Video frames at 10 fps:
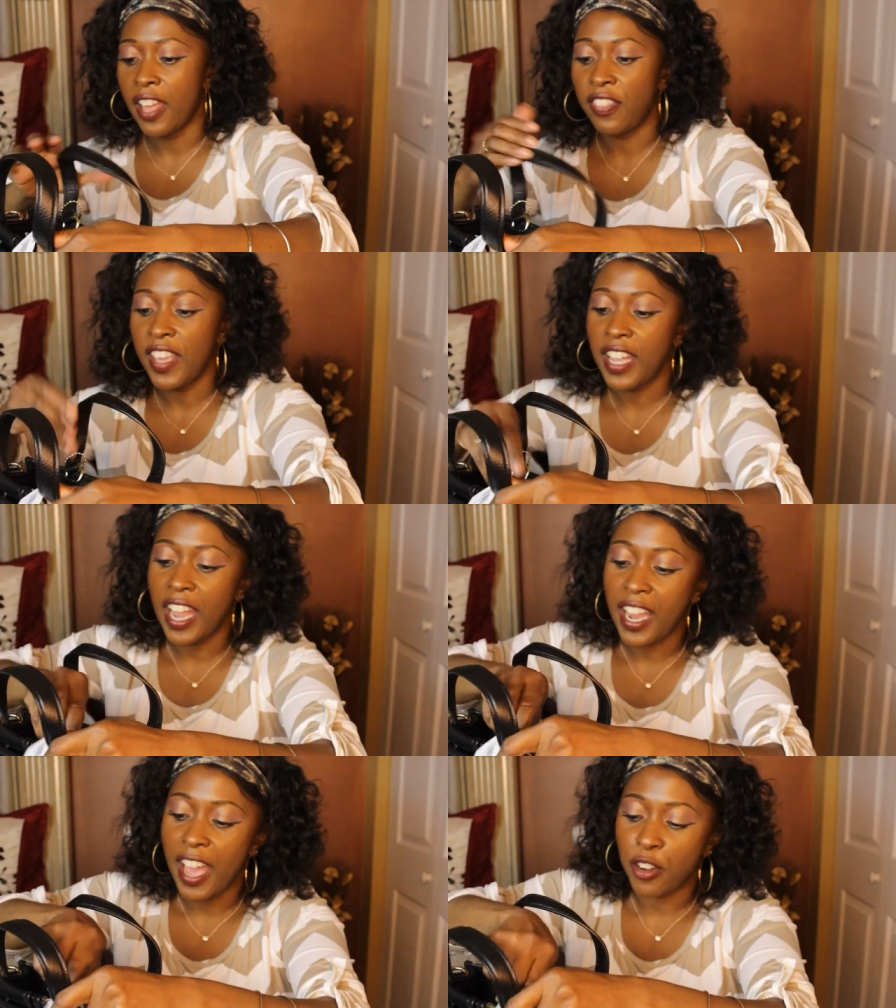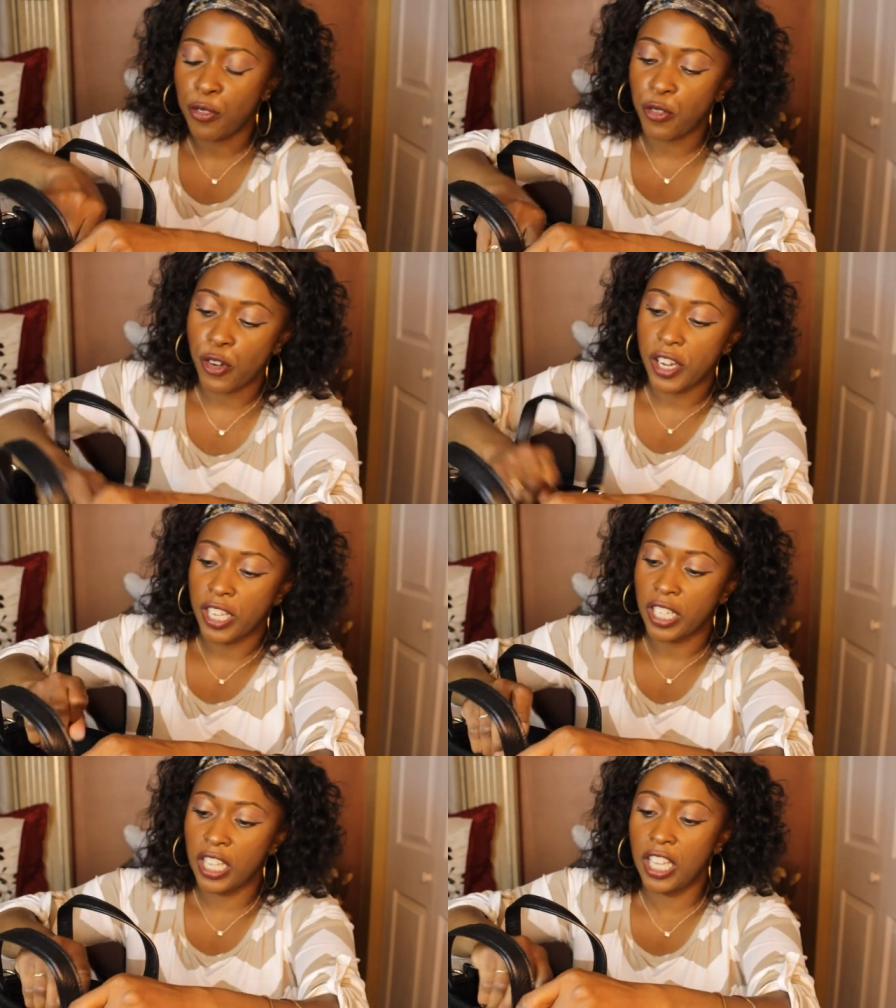I think I got a
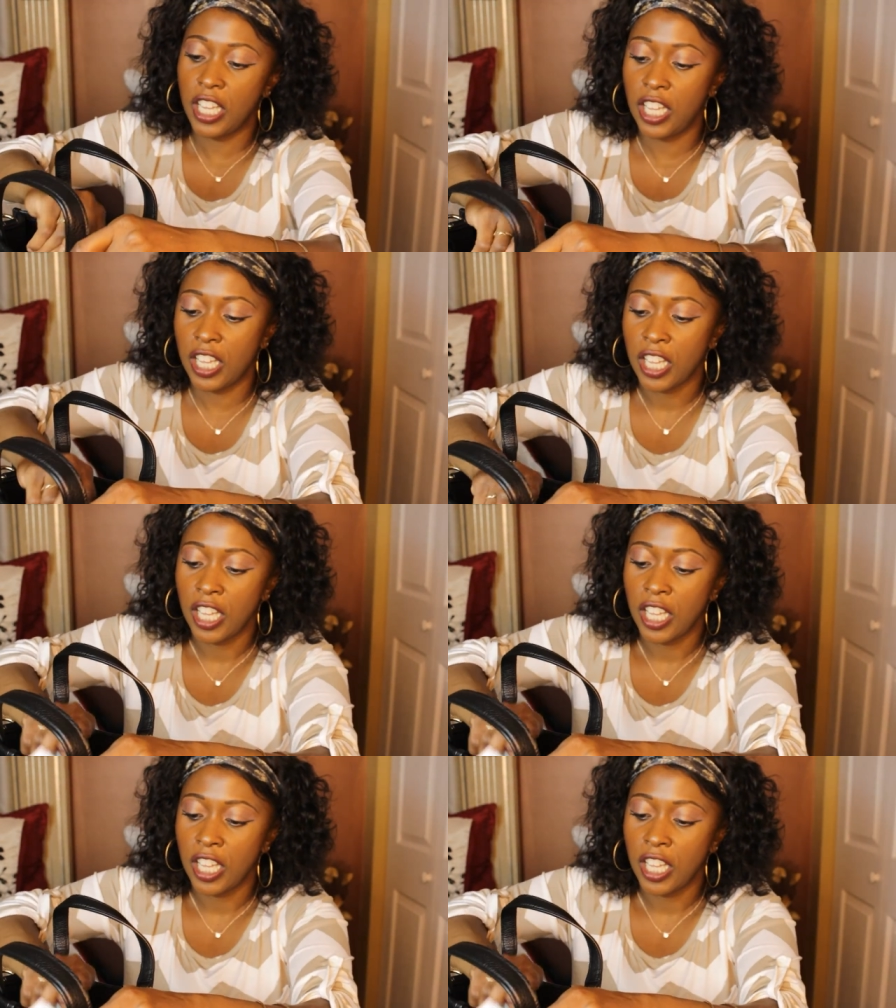free.